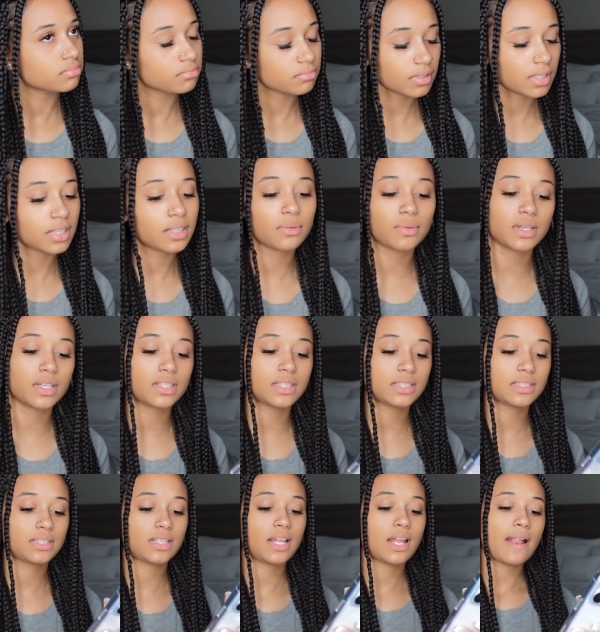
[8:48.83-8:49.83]

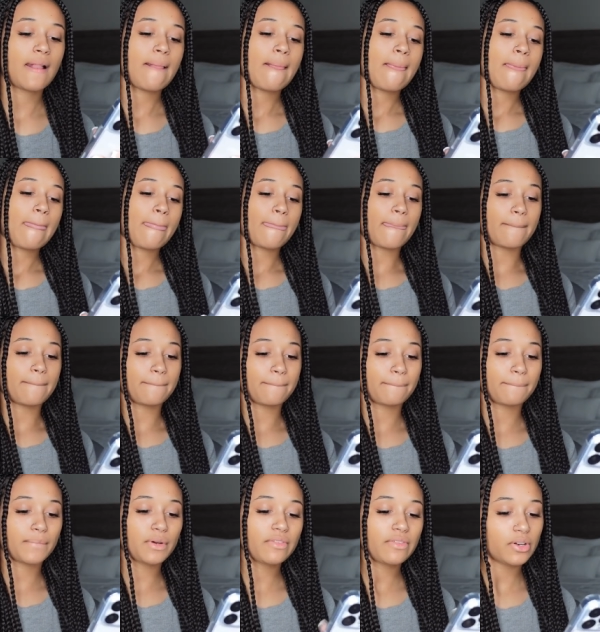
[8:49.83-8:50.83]
Anyways, then
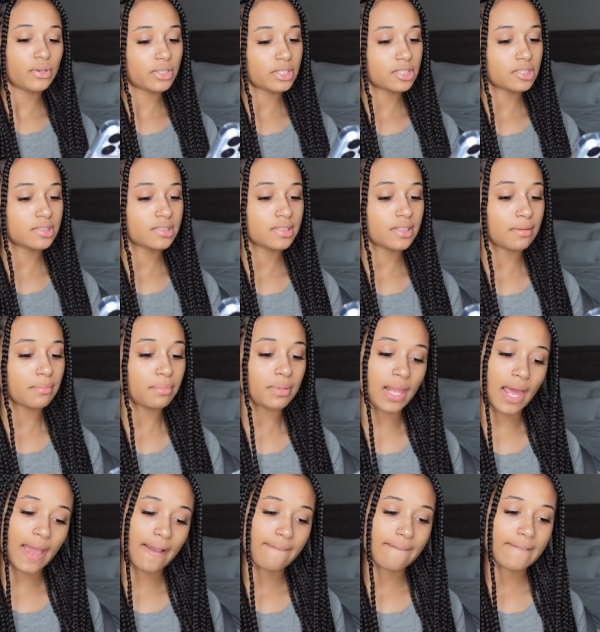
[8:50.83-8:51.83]
moving on to the
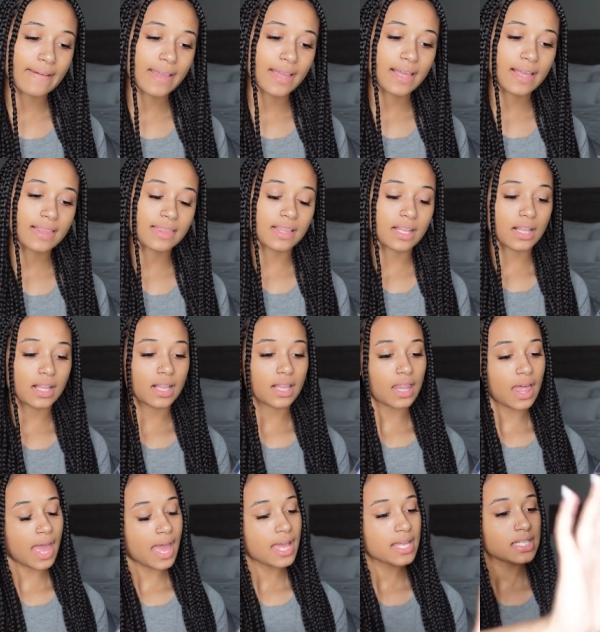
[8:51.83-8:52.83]
black, the
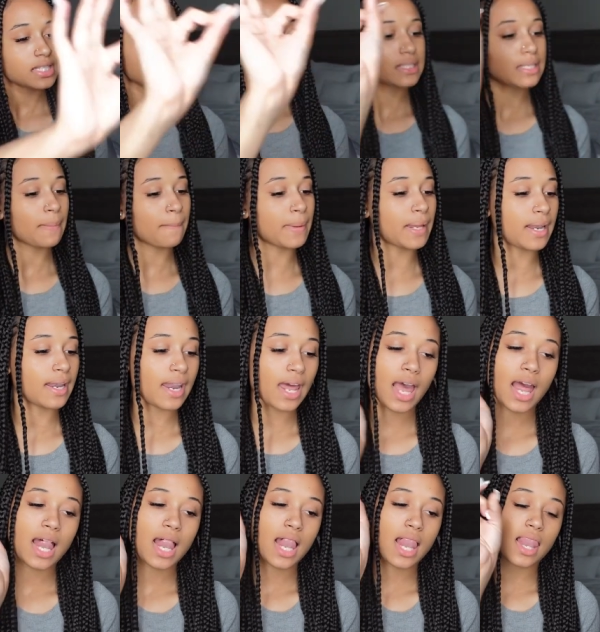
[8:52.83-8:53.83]
last but
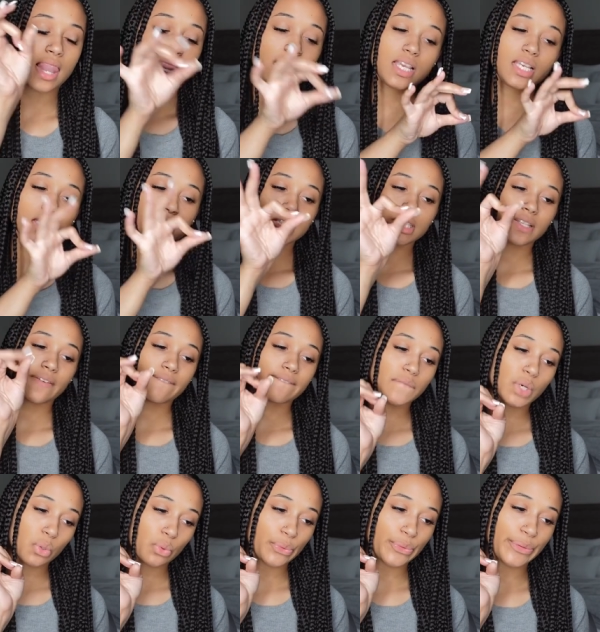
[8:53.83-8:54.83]
not least
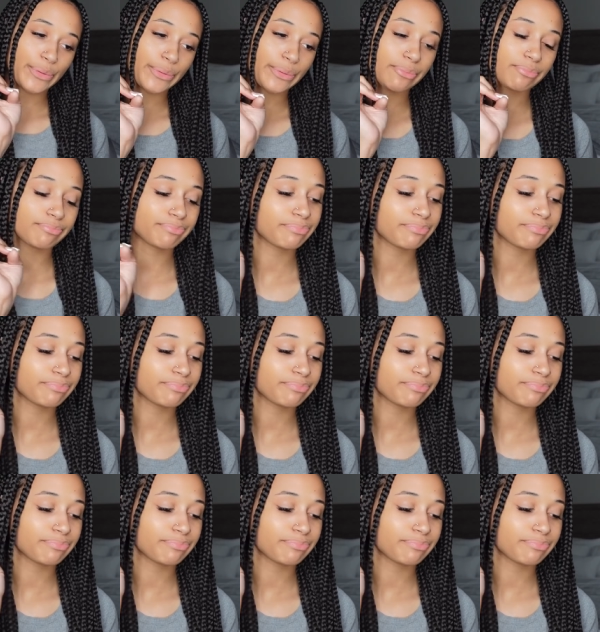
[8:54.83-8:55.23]
folder.